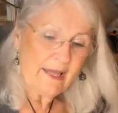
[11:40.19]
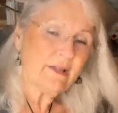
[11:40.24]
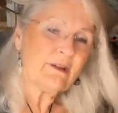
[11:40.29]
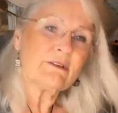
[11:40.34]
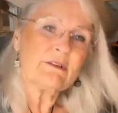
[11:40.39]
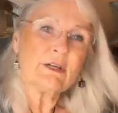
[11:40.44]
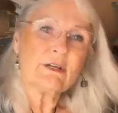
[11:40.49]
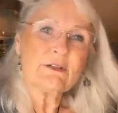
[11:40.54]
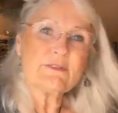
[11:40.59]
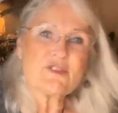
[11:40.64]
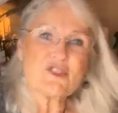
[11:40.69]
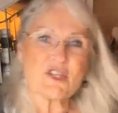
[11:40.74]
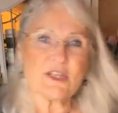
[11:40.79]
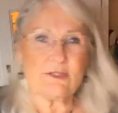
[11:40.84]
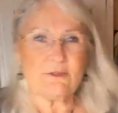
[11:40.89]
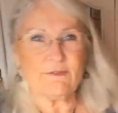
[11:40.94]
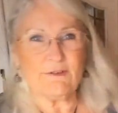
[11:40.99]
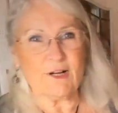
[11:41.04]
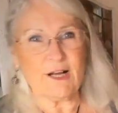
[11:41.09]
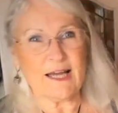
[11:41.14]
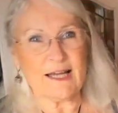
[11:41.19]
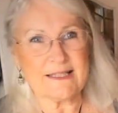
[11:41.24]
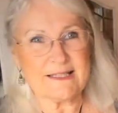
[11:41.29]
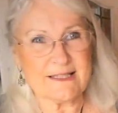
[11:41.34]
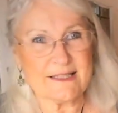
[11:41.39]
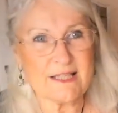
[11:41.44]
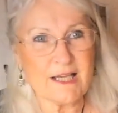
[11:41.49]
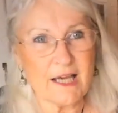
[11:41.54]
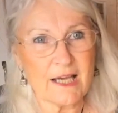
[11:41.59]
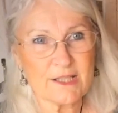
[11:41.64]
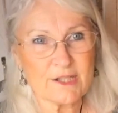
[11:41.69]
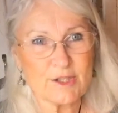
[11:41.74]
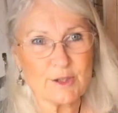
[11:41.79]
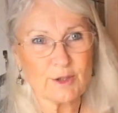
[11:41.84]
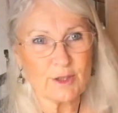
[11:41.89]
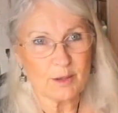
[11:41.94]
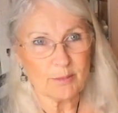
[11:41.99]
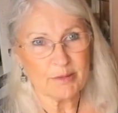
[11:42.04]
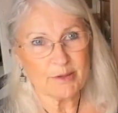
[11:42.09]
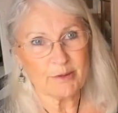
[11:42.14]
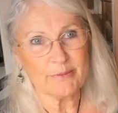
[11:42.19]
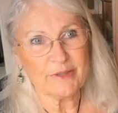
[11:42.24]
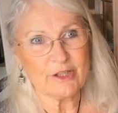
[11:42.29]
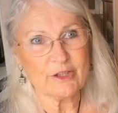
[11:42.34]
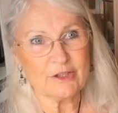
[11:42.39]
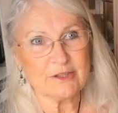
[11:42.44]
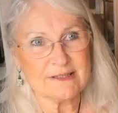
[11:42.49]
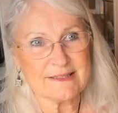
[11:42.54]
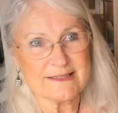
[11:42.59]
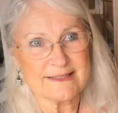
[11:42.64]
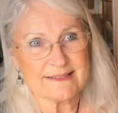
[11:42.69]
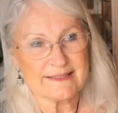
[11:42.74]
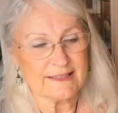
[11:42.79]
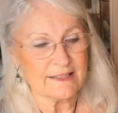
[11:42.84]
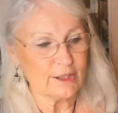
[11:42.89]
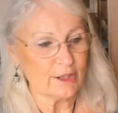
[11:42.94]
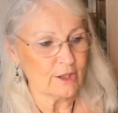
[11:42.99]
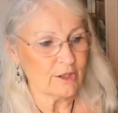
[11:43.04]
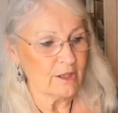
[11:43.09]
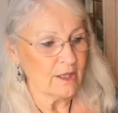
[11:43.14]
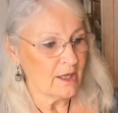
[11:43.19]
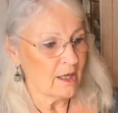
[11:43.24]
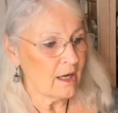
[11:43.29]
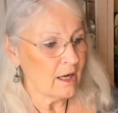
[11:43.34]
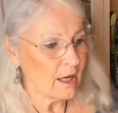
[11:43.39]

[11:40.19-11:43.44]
I don't know if Jennifer got to talk to her, but we couldn't see her.